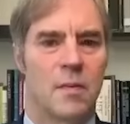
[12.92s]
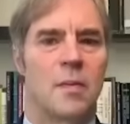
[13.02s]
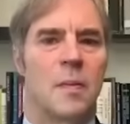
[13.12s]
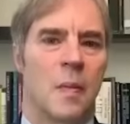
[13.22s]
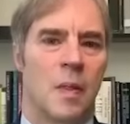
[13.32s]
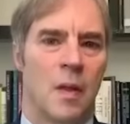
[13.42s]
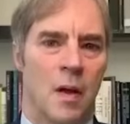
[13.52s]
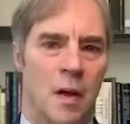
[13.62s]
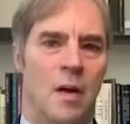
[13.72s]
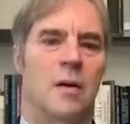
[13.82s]

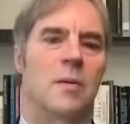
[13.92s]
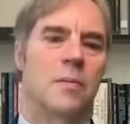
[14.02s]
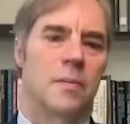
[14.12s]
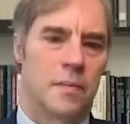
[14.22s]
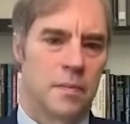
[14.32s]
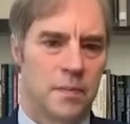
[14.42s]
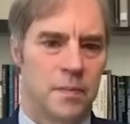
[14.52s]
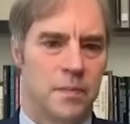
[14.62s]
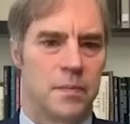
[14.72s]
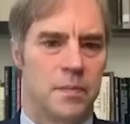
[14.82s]

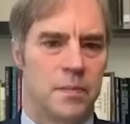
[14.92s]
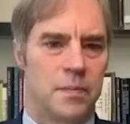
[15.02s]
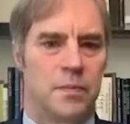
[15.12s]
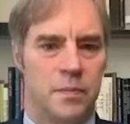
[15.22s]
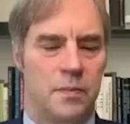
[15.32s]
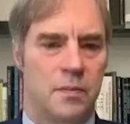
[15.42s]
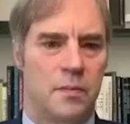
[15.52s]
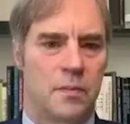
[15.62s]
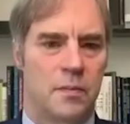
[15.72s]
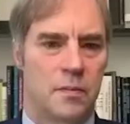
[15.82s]

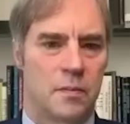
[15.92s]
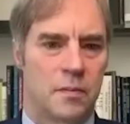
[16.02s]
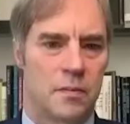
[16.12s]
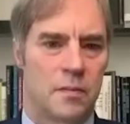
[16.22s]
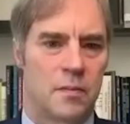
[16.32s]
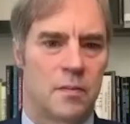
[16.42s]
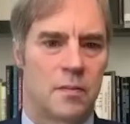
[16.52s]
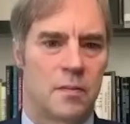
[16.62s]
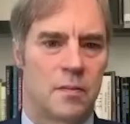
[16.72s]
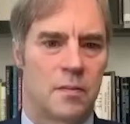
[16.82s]

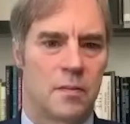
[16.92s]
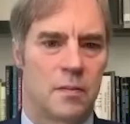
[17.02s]
This person isn't speaking.